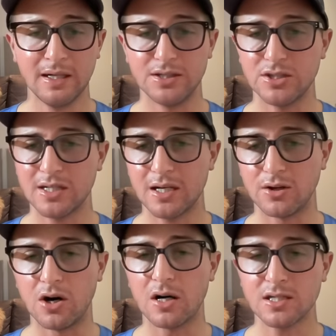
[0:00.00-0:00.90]
and just had
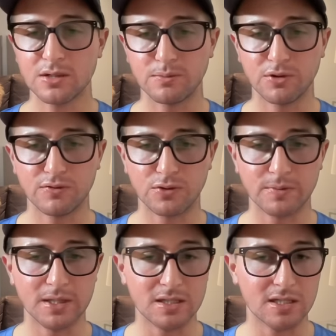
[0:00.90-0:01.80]
awesome
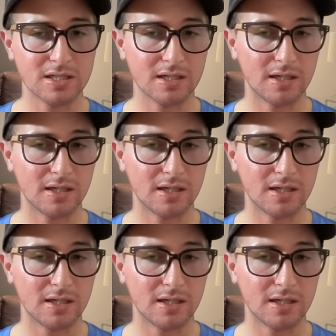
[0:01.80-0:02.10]
performance